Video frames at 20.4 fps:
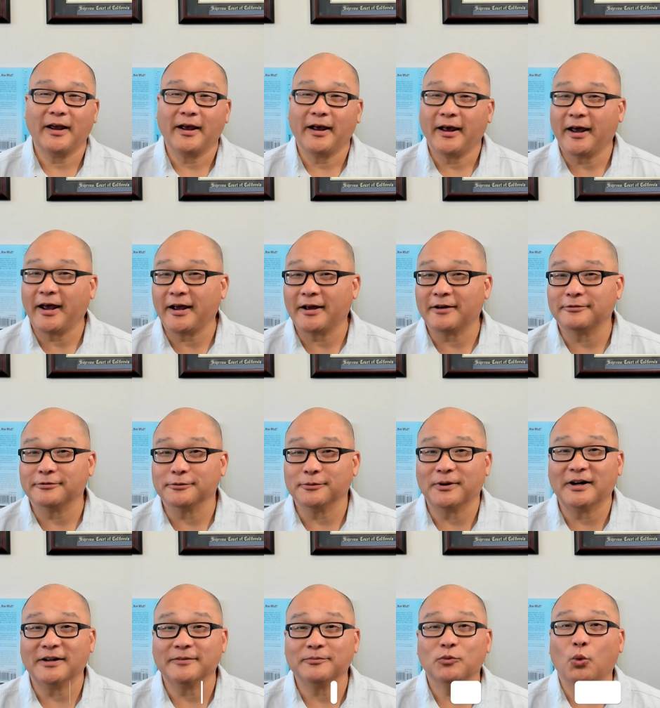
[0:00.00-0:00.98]
Hey
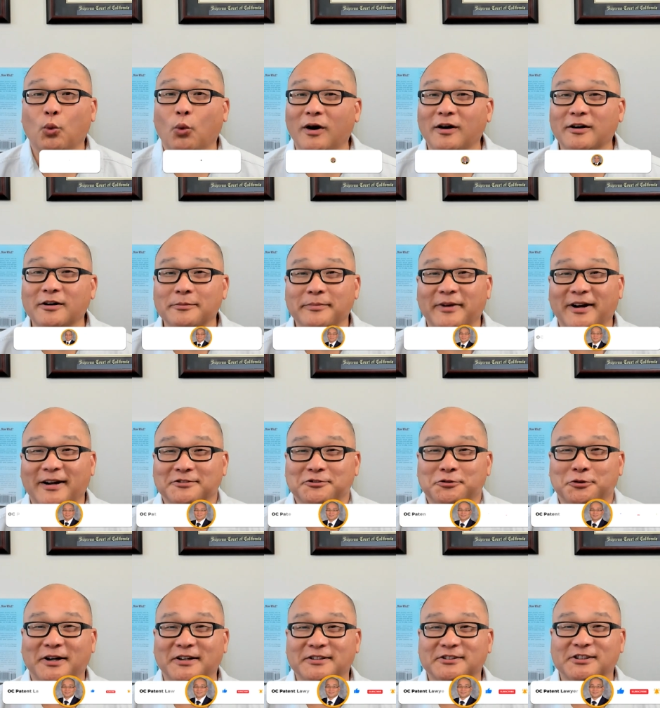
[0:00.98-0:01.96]
everyone, welcome back
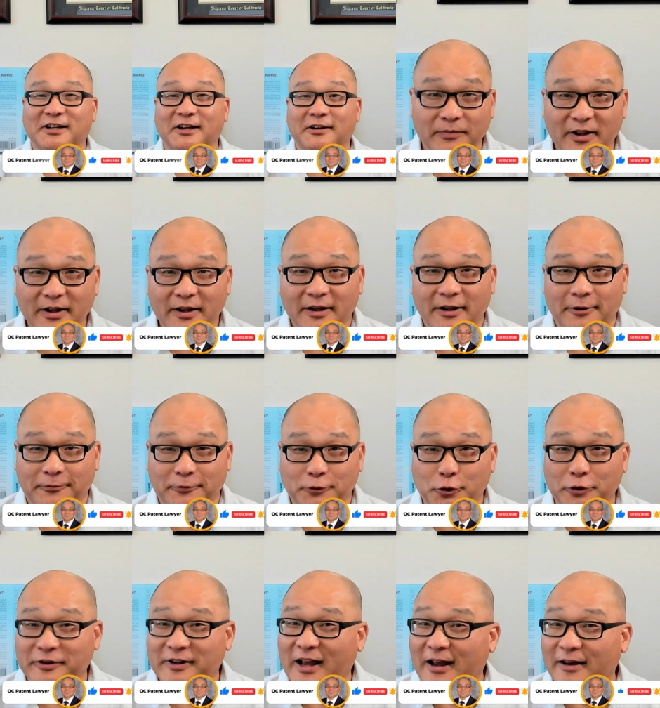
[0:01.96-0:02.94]
to our channel. If
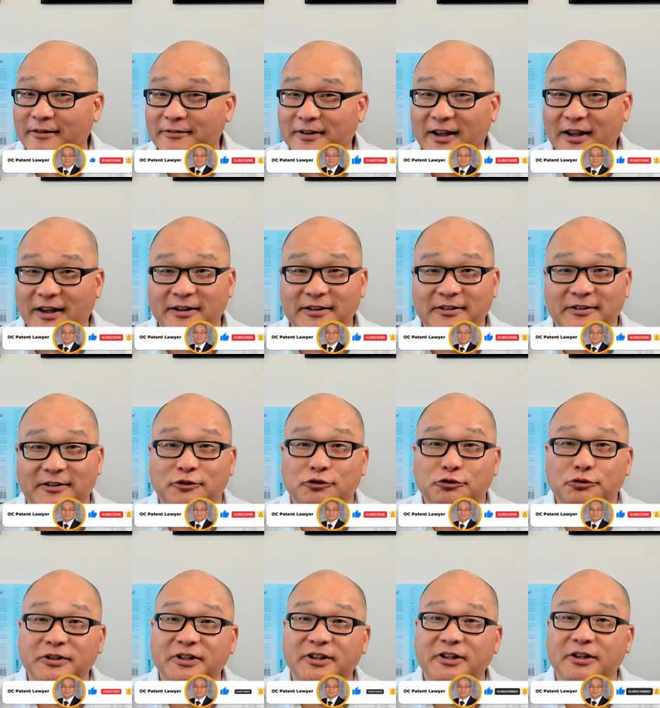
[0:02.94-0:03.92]
you're navigating the
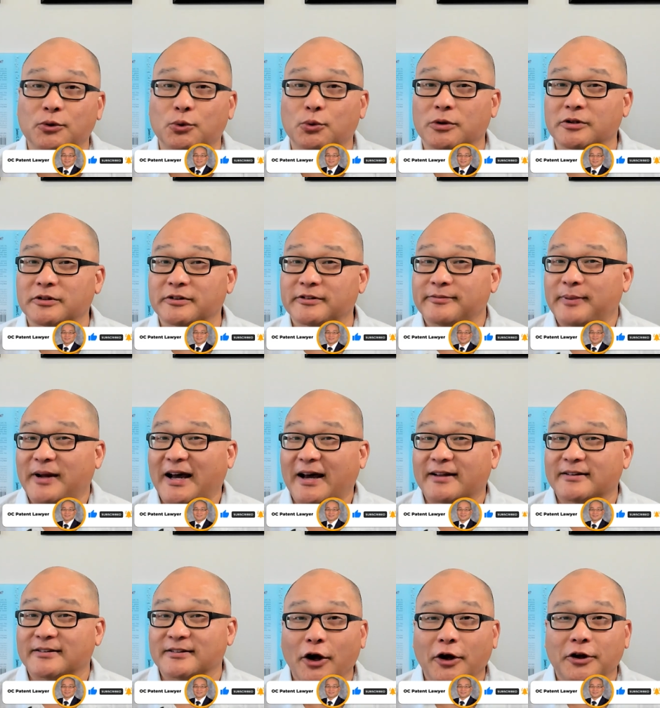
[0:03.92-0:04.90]
tricky world of
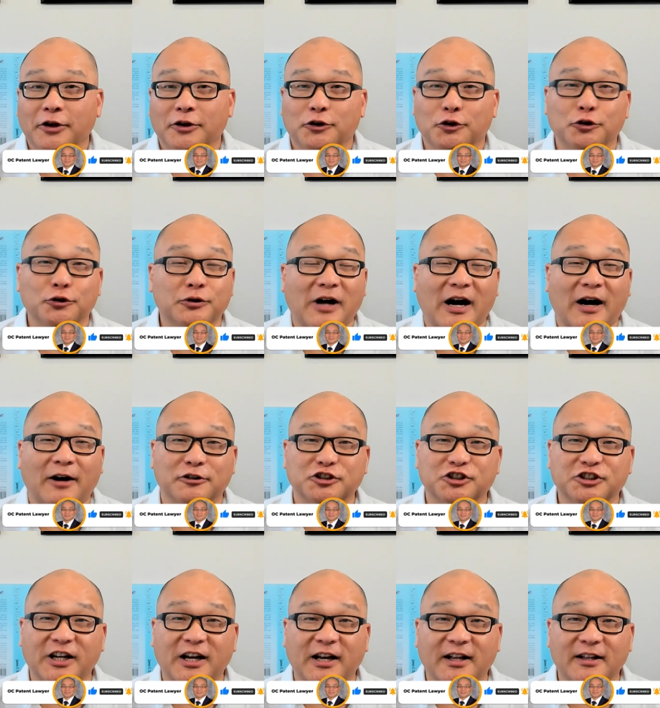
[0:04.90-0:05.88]
patents, you know how
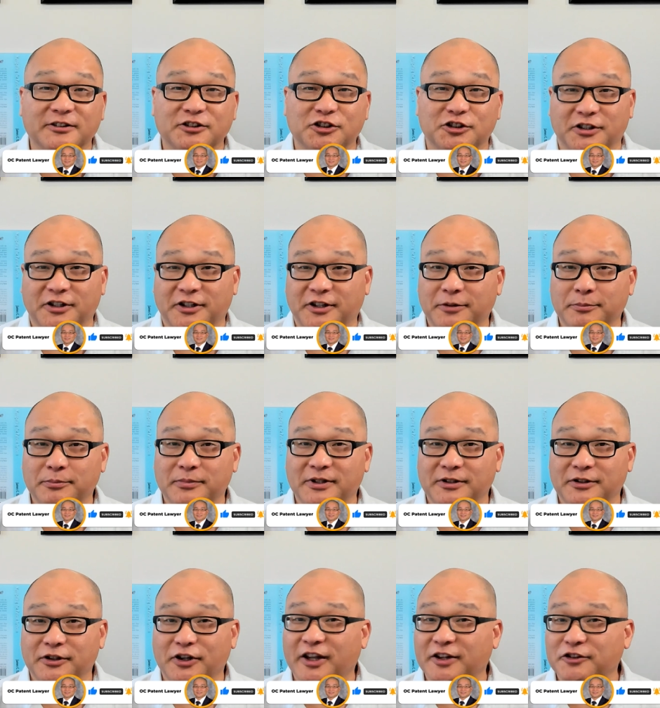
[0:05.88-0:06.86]
challenging it can
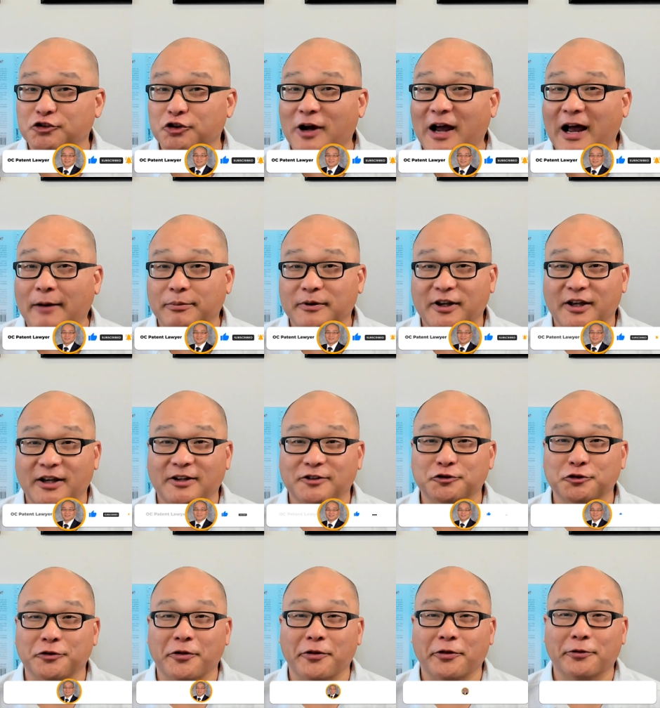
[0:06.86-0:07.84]
be to get your
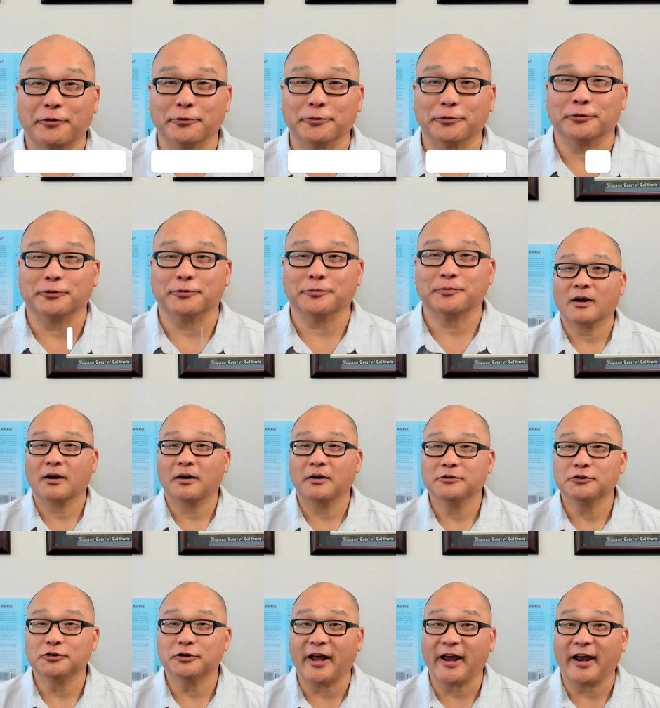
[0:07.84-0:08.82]
application through.
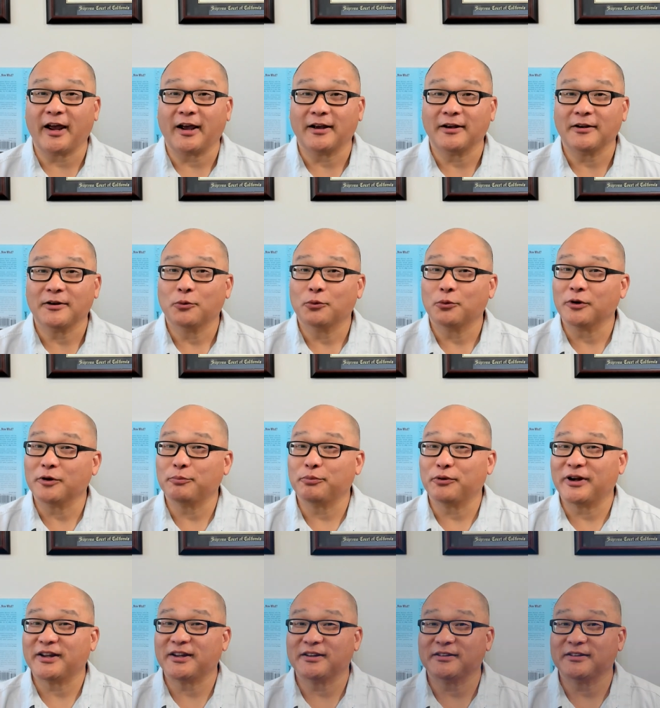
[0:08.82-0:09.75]
Today, we're breaking